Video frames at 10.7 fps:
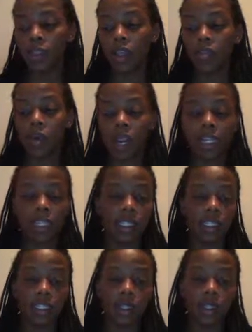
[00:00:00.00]
Their
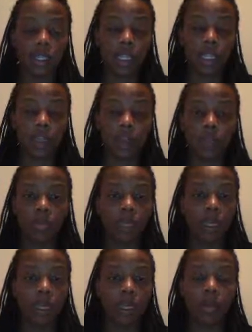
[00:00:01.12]
practice is again going to
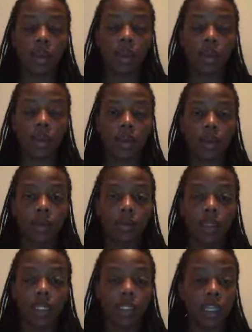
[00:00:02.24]
be
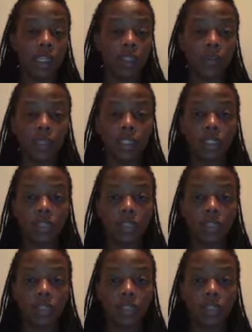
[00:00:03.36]
continuous.